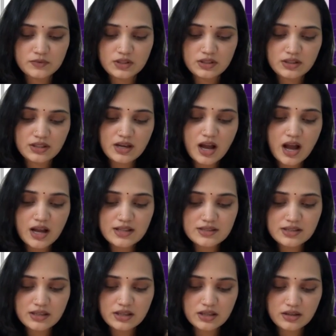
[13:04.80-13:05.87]
The
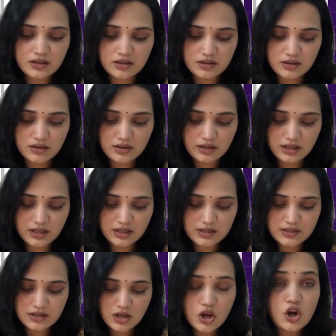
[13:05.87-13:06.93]
answer here
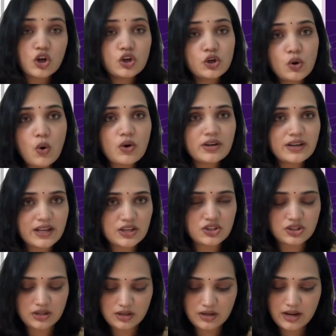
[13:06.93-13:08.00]
is
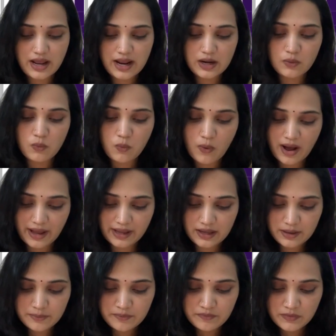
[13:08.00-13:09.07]
chlorination. And why?
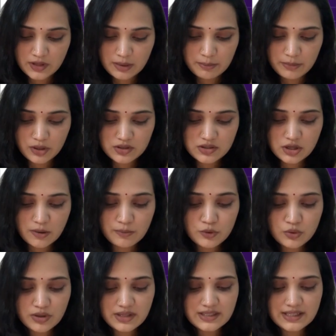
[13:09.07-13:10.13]
Because
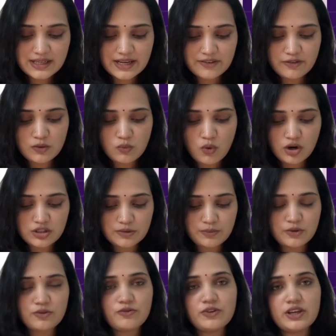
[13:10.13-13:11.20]
community level water
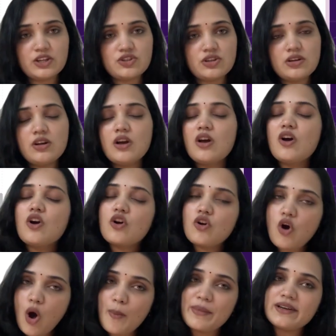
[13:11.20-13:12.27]
purification
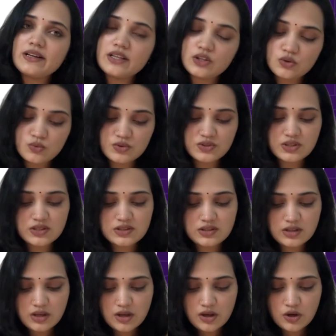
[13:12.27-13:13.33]
commonly
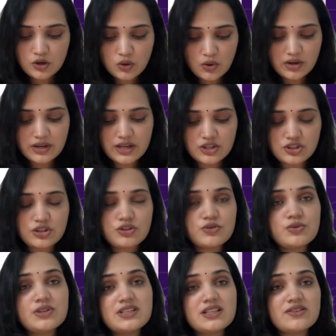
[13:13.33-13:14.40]
uses chlorination to
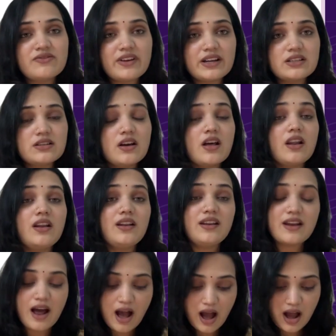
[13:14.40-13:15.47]
disinfect
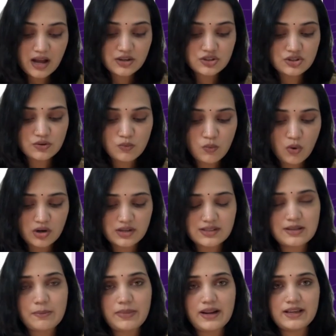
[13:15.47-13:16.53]
large water
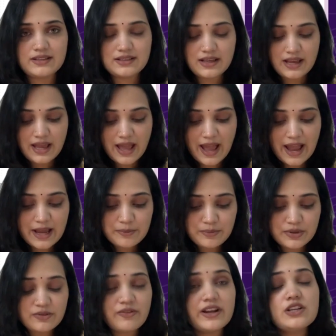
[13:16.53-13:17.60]
supplies and
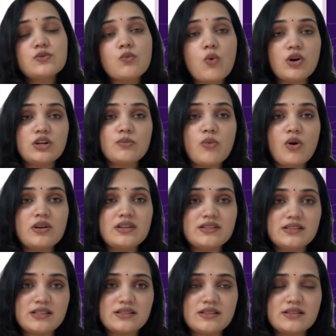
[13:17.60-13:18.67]
prevent waterborne
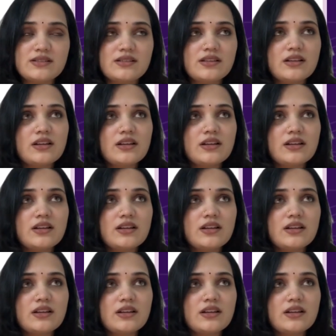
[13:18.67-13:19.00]
diseases.